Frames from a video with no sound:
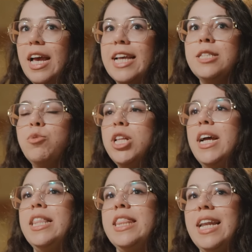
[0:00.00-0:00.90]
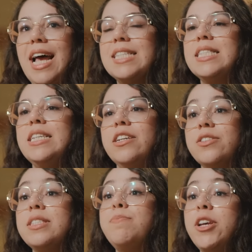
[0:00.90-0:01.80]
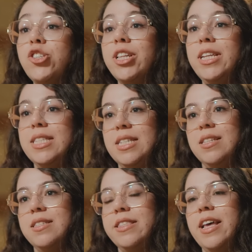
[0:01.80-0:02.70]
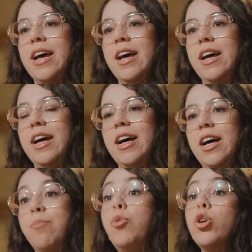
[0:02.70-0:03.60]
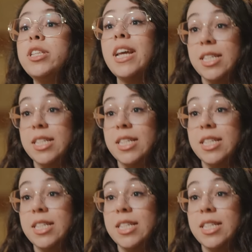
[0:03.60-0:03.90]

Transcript: Hezbollah in the last years, especially since the port